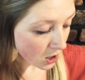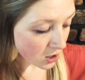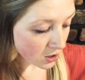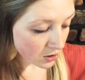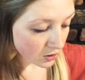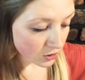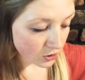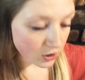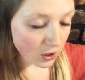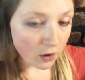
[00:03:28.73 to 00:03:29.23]

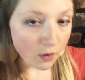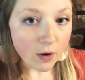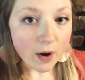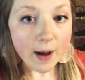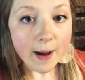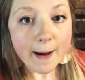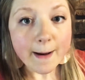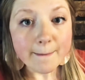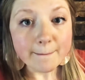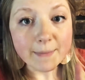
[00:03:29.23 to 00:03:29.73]
So
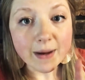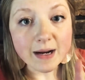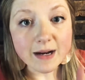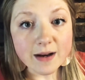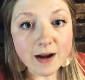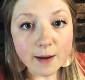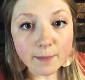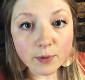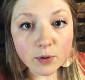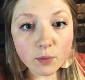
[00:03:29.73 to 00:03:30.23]
my
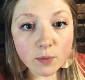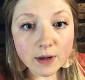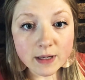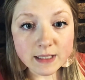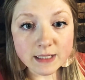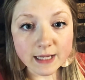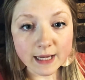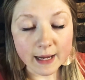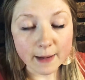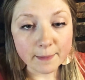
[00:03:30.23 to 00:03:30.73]
number one
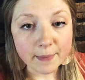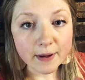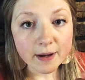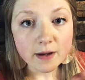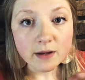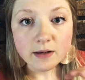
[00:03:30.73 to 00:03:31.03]
tip,